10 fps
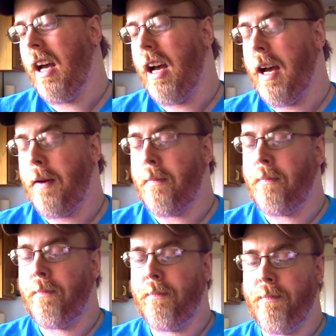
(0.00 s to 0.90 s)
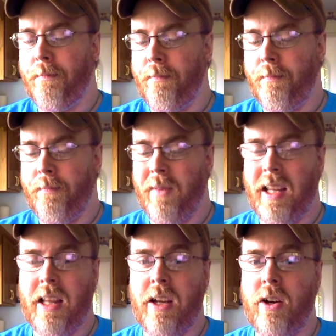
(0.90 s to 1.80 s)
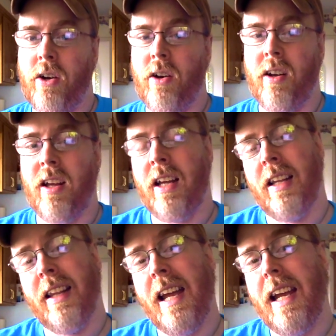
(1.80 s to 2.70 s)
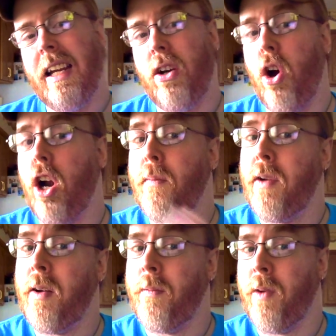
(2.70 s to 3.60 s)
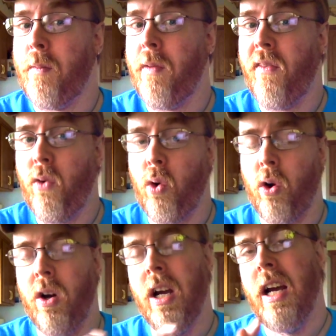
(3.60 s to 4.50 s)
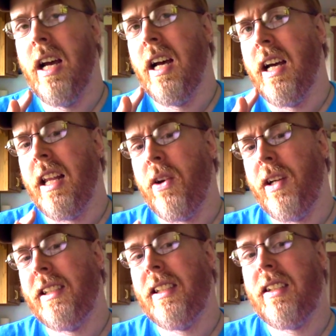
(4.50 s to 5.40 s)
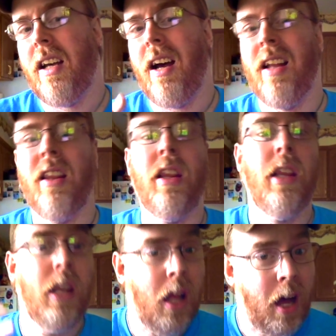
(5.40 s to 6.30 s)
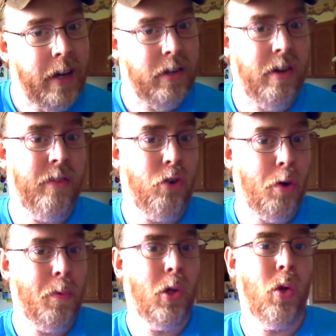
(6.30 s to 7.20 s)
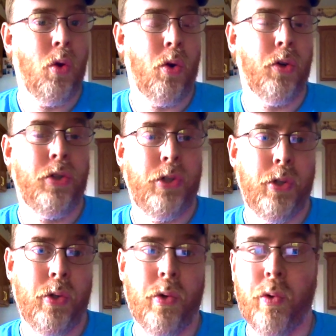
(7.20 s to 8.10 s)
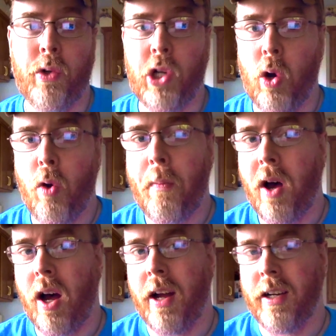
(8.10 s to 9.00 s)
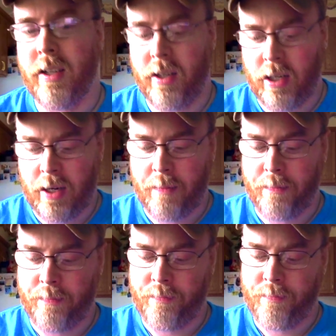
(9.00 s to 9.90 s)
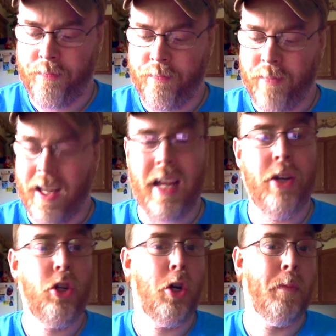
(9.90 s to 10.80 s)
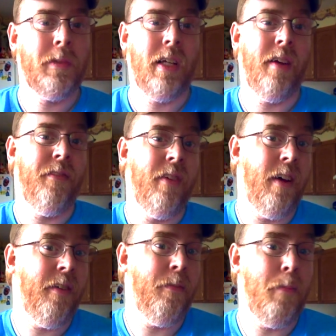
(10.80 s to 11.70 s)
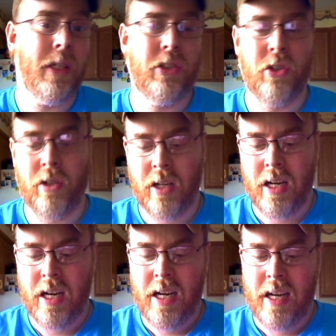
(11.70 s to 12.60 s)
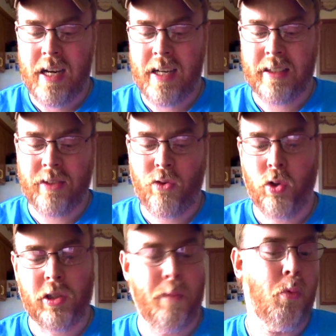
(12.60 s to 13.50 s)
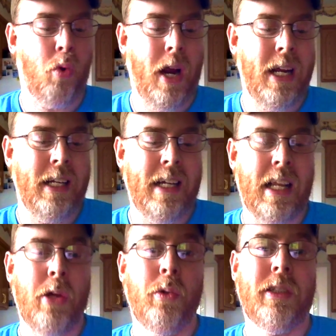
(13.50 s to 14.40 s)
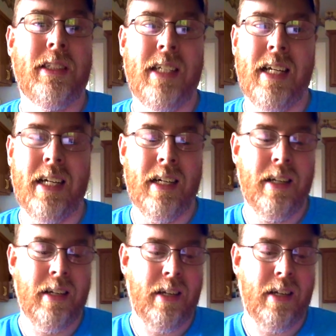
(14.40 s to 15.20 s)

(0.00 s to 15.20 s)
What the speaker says: They're like cardamom before. There isn't a lot of herbal lore to go upon in terms of mustard. It is, of course, a bright yellow seed.